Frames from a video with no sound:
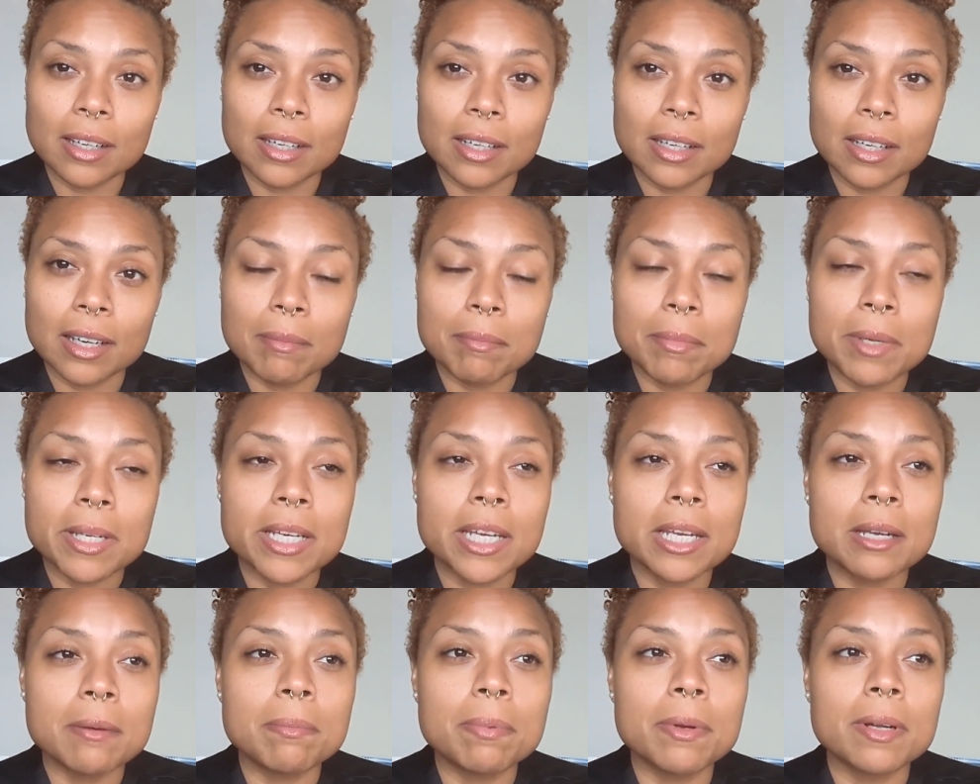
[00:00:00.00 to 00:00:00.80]
Let me
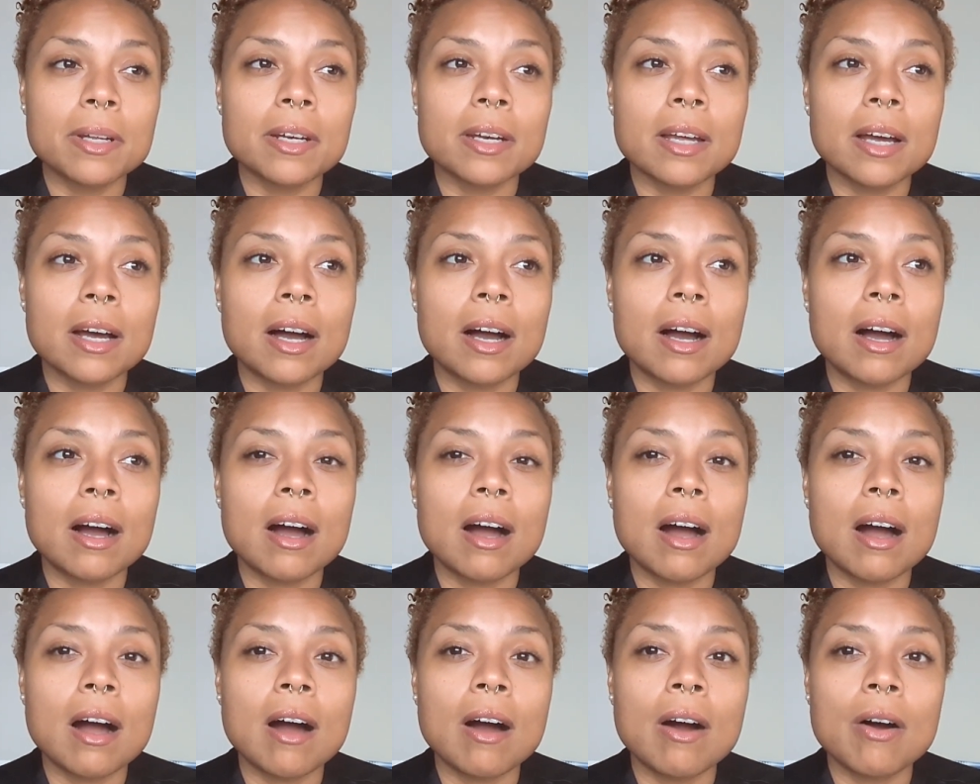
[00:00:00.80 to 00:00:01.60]
keep it
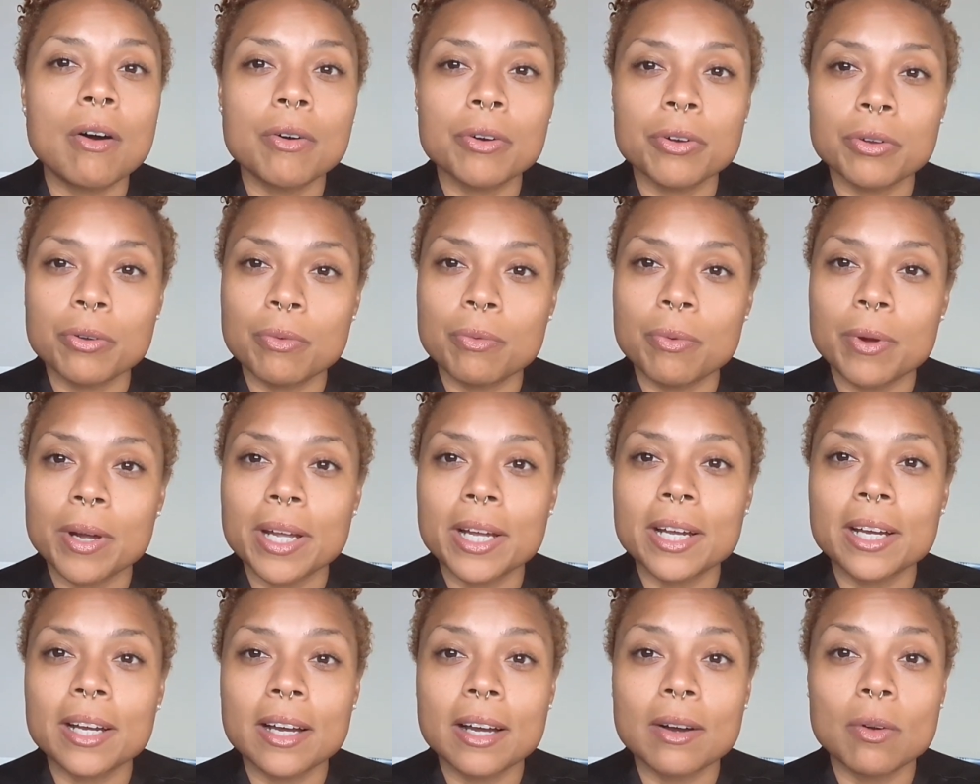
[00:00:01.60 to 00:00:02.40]
all the
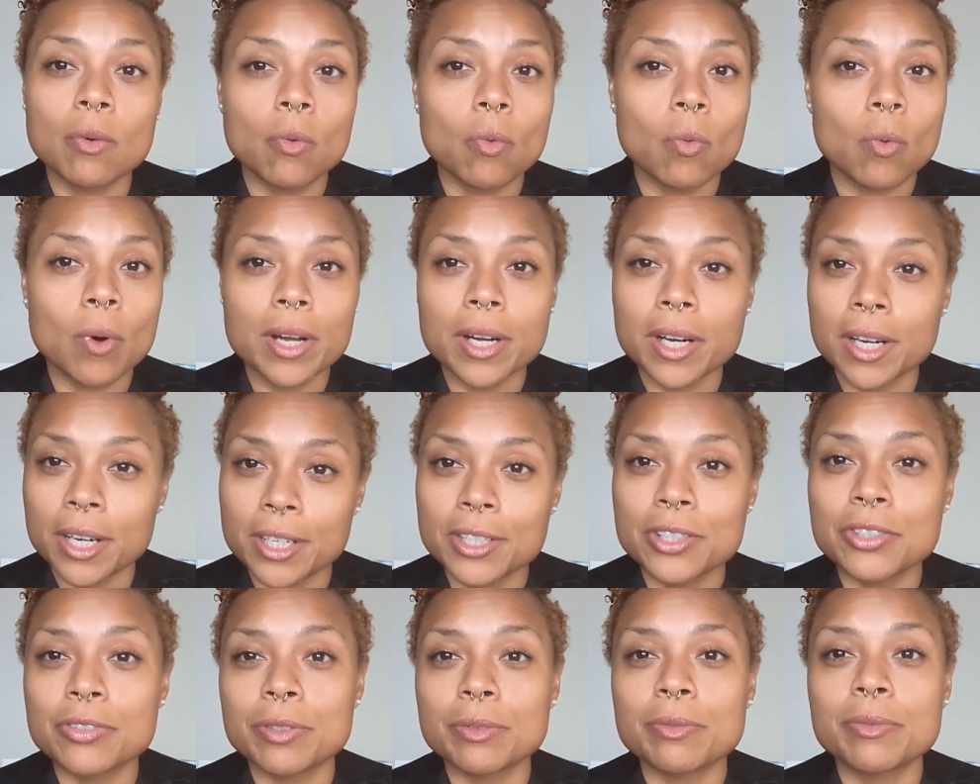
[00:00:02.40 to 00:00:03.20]
way
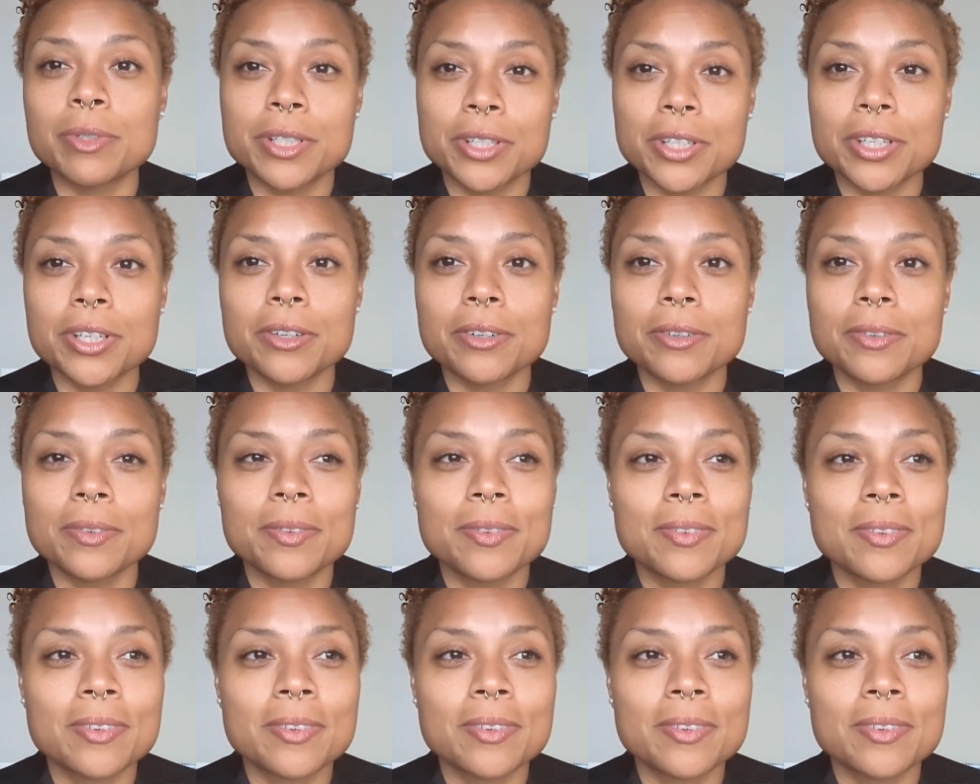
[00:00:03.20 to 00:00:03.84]
100 with you.